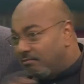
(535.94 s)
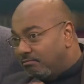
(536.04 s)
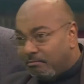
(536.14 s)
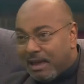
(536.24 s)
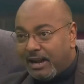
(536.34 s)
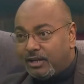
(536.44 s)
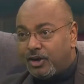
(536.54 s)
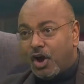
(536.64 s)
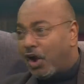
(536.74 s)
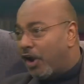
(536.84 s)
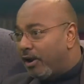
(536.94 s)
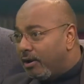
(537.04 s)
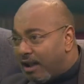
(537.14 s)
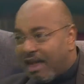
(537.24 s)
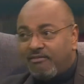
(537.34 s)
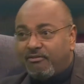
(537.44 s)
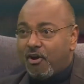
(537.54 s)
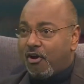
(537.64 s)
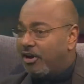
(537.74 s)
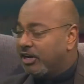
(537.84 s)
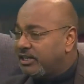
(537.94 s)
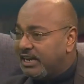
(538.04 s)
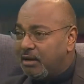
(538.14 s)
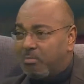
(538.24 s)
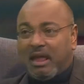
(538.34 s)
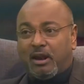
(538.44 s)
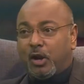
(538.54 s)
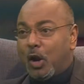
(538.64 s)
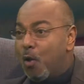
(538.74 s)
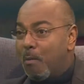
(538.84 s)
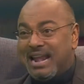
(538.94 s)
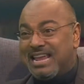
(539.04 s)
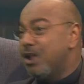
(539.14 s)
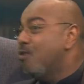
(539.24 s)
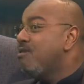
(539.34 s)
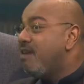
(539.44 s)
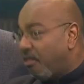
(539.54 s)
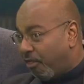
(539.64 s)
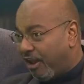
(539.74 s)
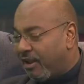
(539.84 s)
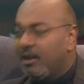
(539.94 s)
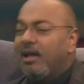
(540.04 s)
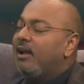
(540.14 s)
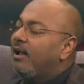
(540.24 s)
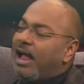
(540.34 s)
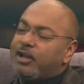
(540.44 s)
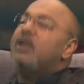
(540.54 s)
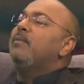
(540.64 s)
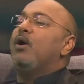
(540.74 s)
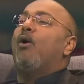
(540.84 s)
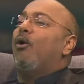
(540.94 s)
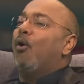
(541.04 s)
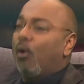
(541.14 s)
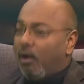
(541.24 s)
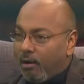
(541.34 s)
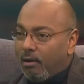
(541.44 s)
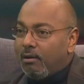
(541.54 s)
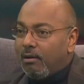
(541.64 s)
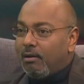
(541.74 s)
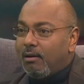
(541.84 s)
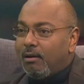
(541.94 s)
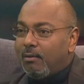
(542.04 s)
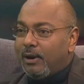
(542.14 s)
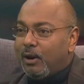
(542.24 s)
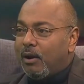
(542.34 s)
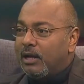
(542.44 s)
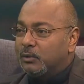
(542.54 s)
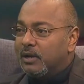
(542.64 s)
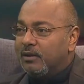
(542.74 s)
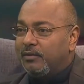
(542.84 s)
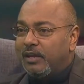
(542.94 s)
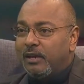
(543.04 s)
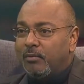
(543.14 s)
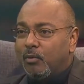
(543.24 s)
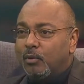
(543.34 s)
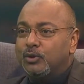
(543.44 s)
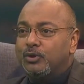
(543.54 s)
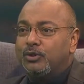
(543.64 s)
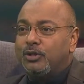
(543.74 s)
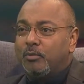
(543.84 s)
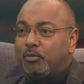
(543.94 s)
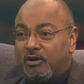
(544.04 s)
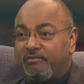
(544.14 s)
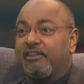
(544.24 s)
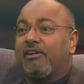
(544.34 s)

Marriage gone, life gone, single parent, no money, no nothing. And today we all know her. We know her as one of the most prolific